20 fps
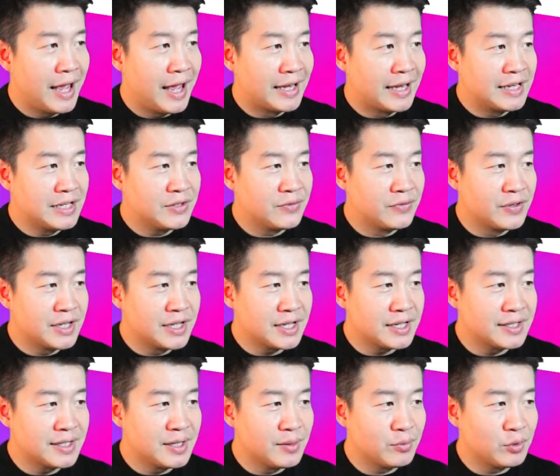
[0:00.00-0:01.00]
And this
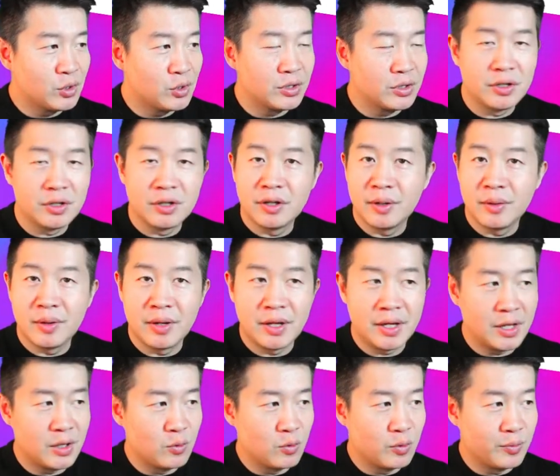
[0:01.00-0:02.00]
vertical asymptote,
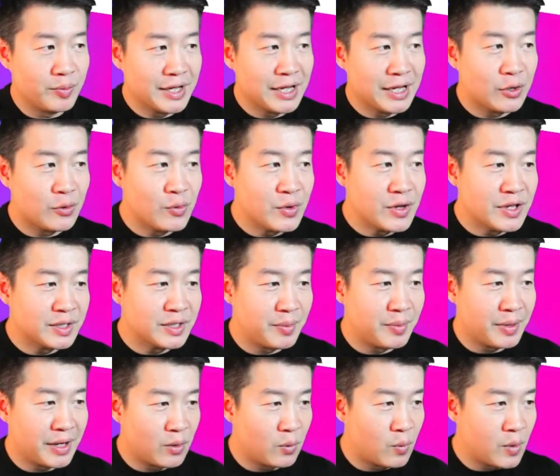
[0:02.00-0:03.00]
it will be
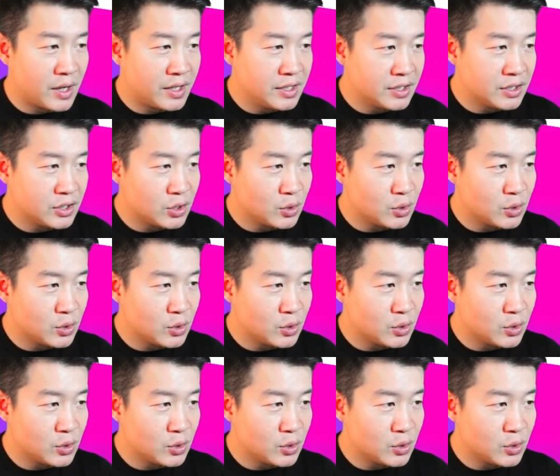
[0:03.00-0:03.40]
increased by 1.